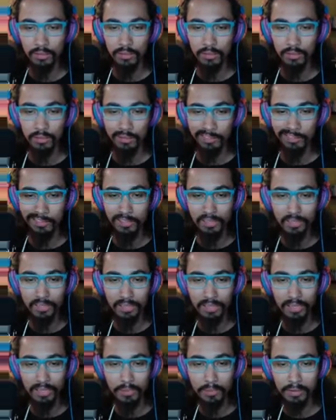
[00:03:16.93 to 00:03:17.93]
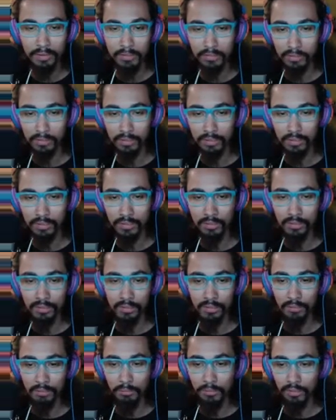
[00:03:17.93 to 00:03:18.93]
This is just a game after all.
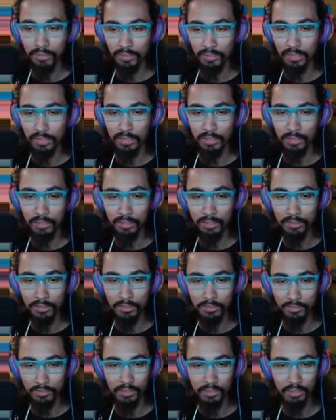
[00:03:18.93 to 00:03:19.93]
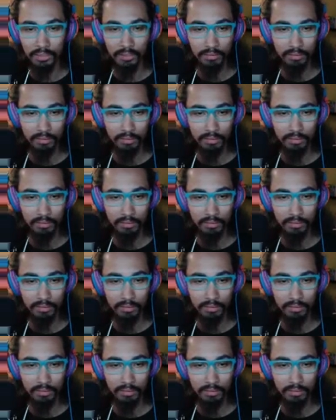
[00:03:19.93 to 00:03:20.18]
I'm really not like this in real life.